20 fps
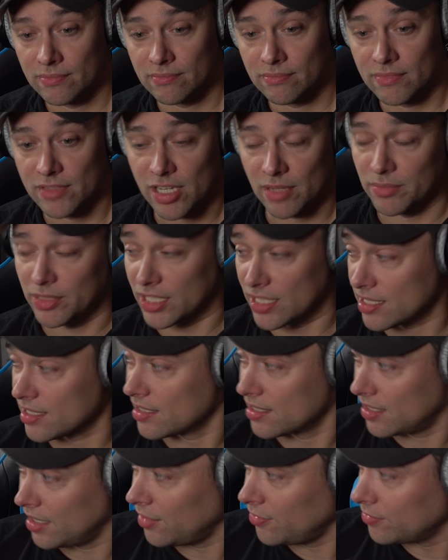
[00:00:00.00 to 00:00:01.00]
Some decent
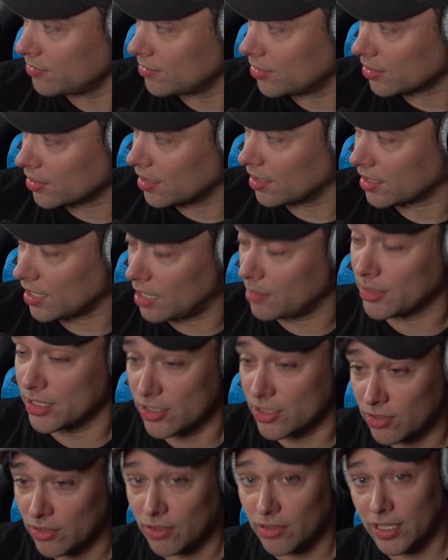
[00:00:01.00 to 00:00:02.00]
stuff. Economy's
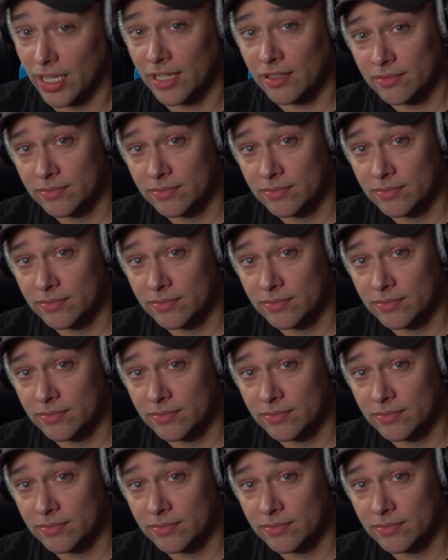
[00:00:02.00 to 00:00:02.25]
doing okay.